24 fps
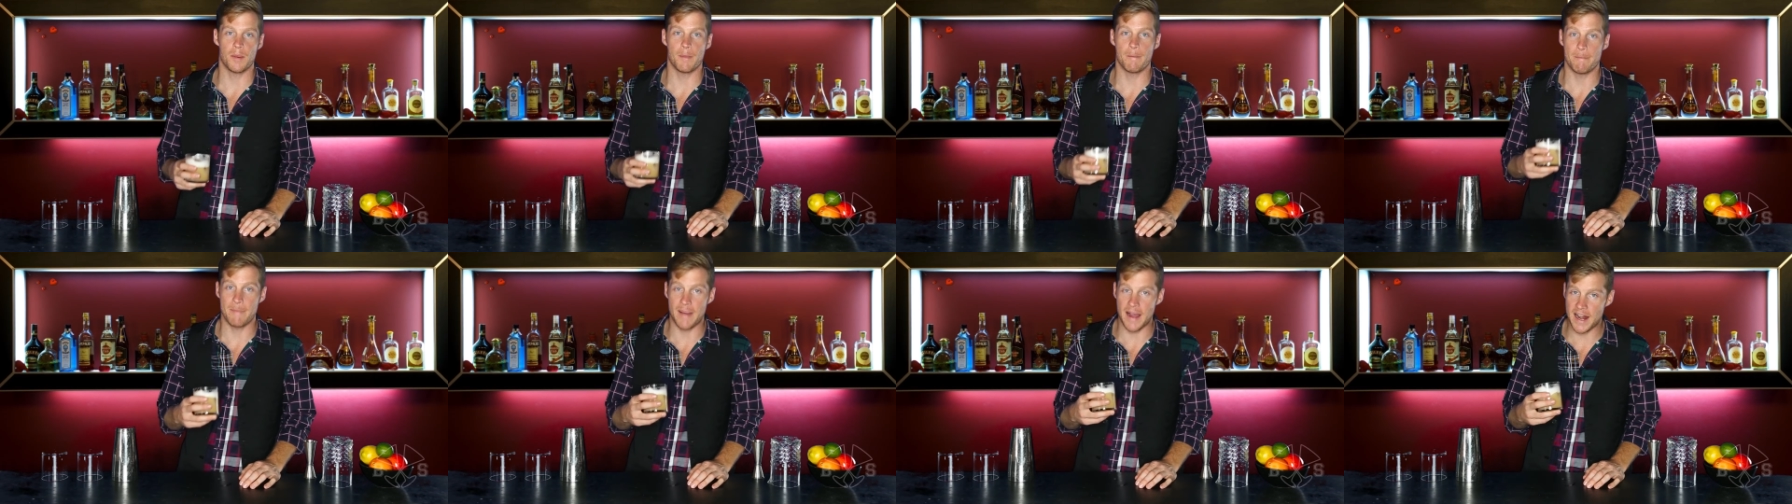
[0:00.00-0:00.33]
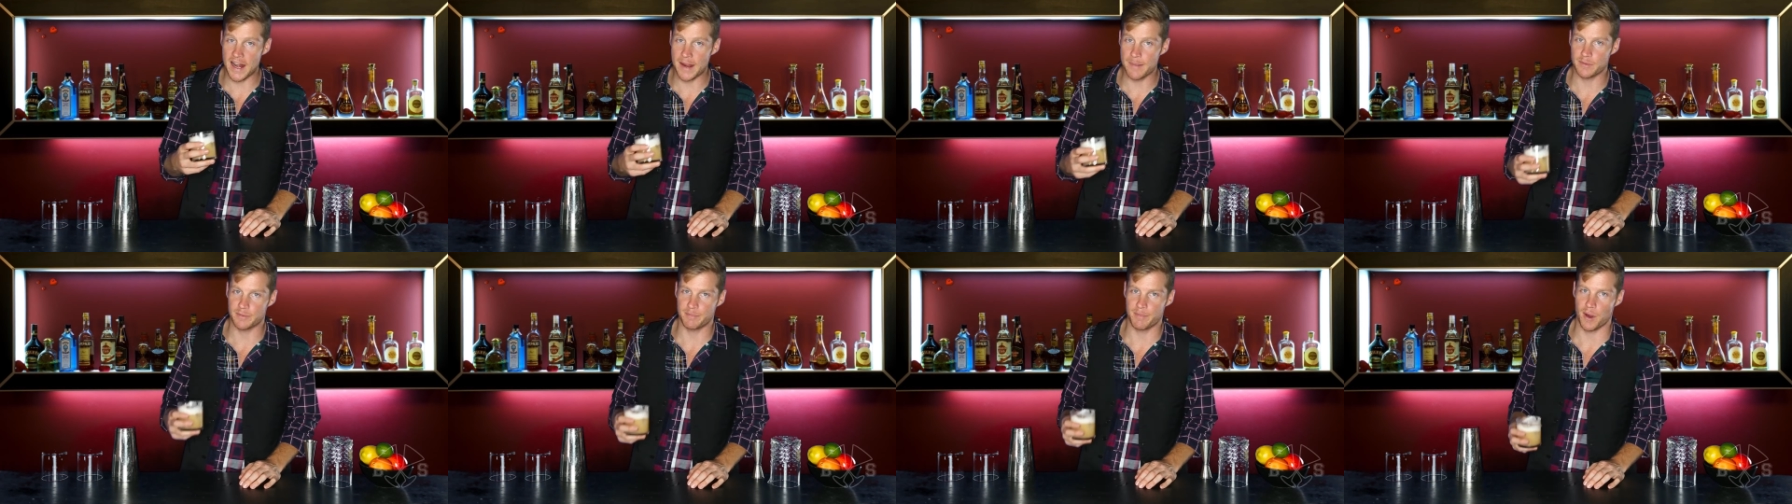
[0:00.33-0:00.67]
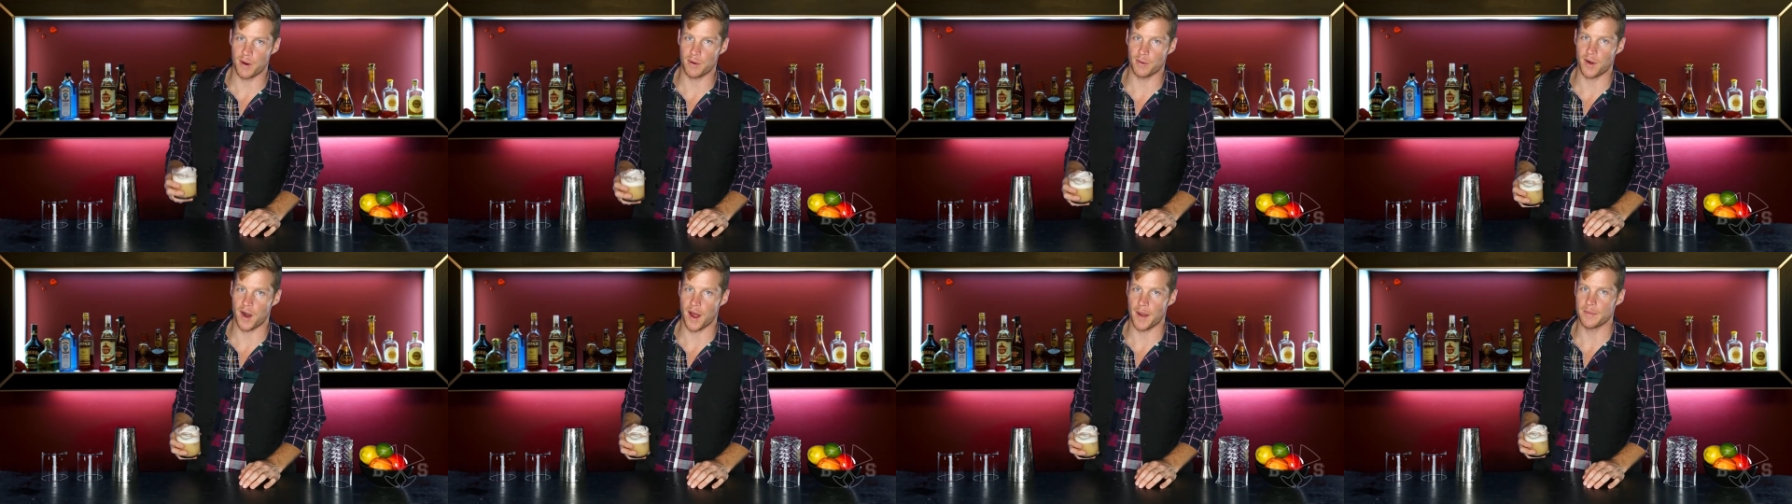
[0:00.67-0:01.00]
My name is
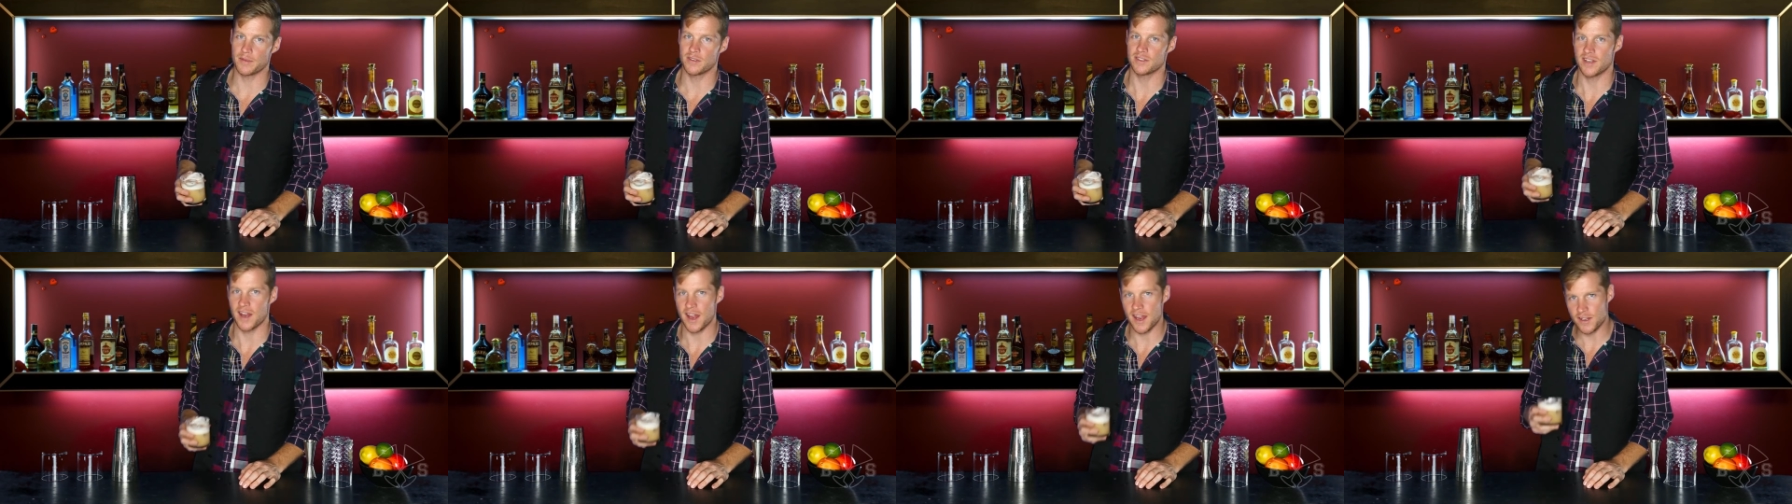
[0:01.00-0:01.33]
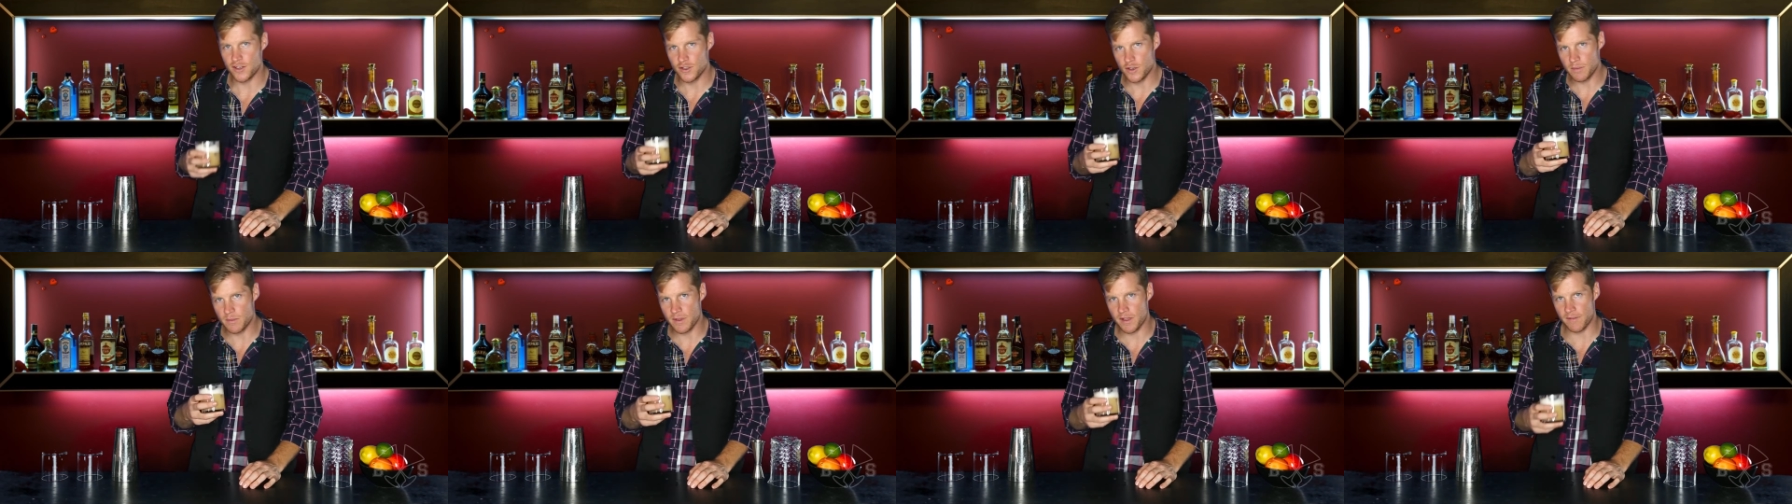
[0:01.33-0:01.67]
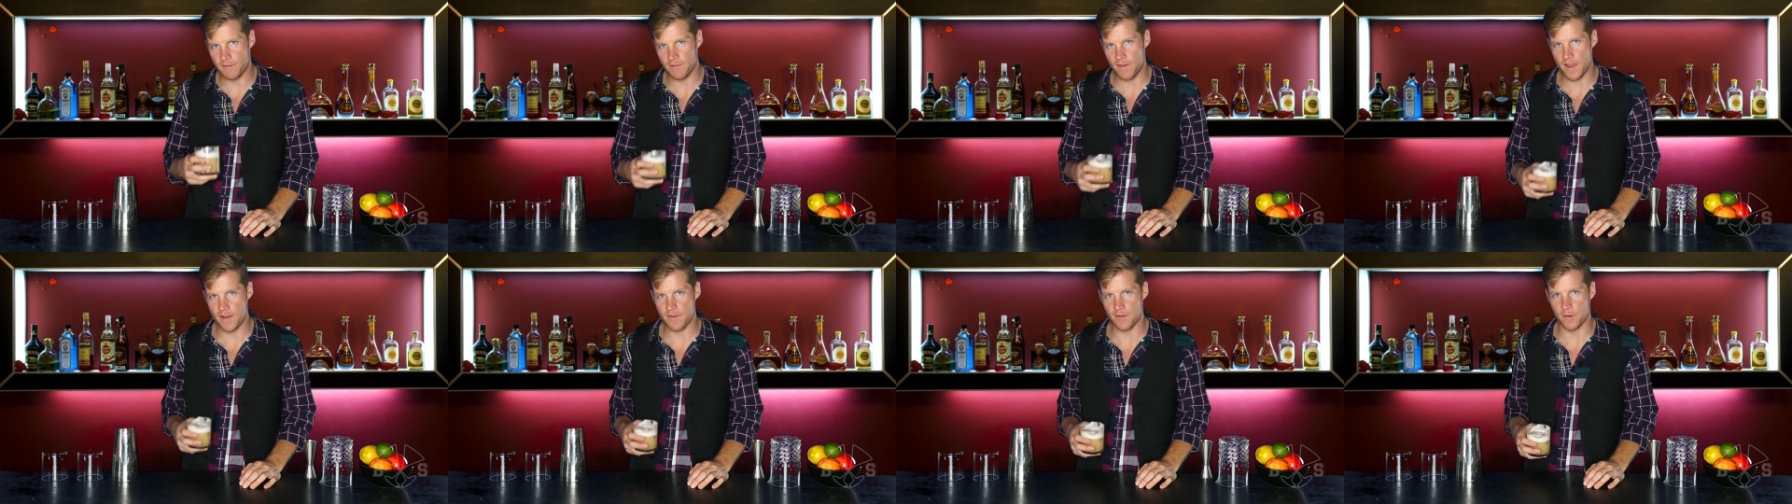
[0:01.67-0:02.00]
Beau Robinson, and do me a
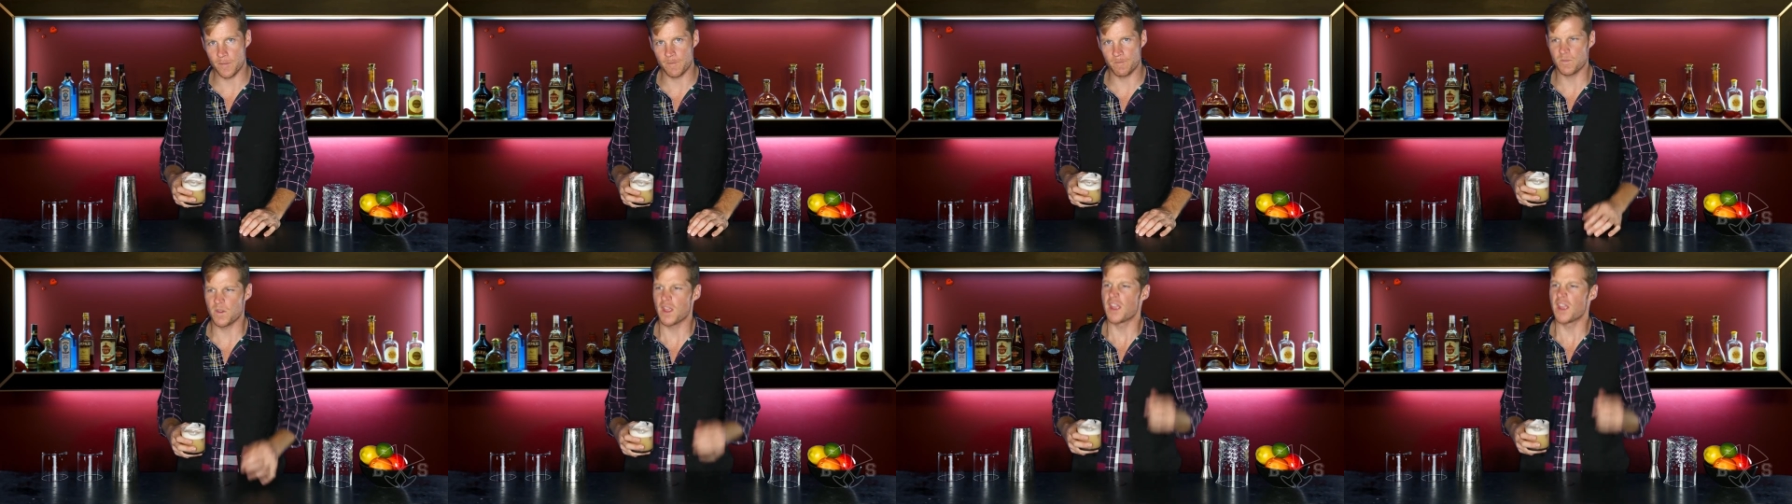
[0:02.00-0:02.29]
favor,